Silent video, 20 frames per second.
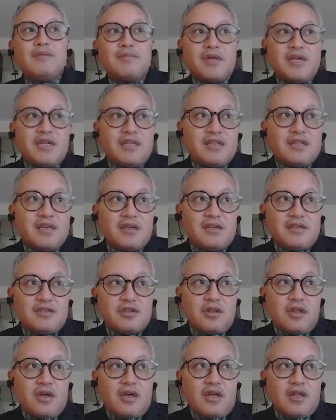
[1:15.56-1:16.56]
But in the
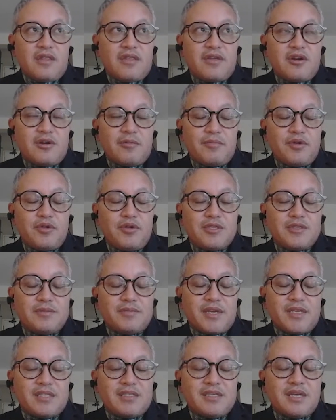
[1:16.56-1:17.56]
uh, therapeutic
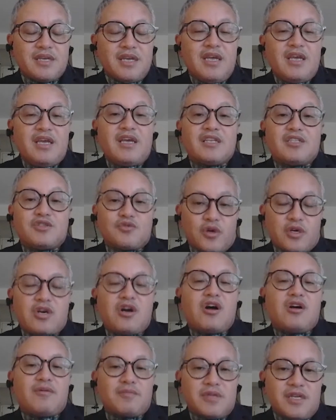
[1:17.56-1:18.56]
space, it's where
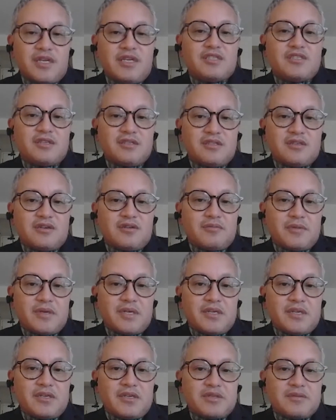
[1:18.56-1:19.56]
combinations are
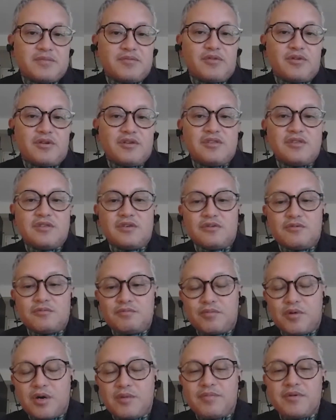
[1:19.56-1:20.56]
being explored. So
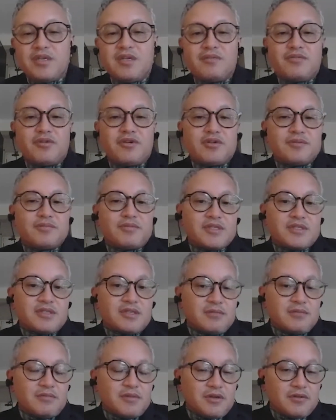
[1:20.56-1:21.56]
PARP inhibitors plus
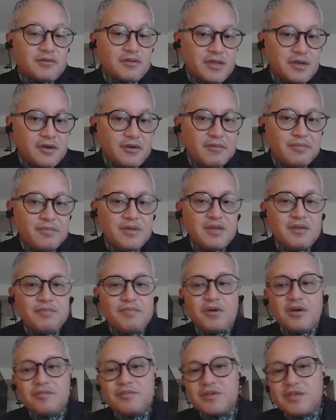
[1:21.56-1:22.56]
immunotherapy,
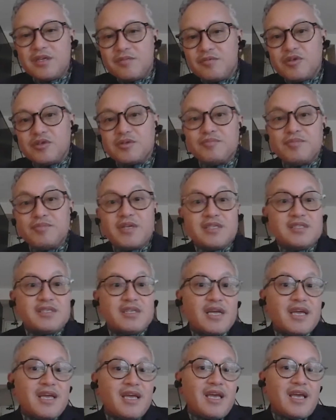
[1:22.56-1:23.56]
PARP inhibitors
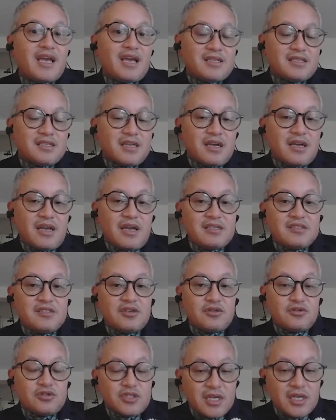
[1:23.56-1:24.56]
plus
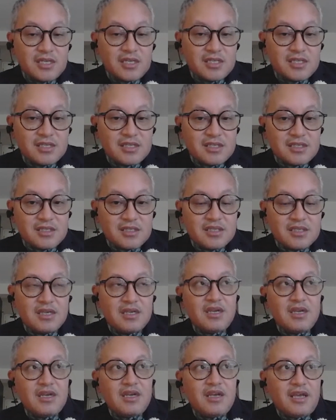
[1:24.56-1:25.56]

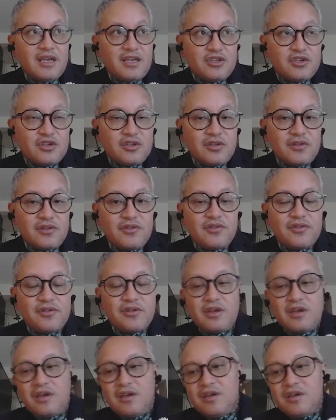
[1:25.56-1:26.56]
anti-angiogenesis agents,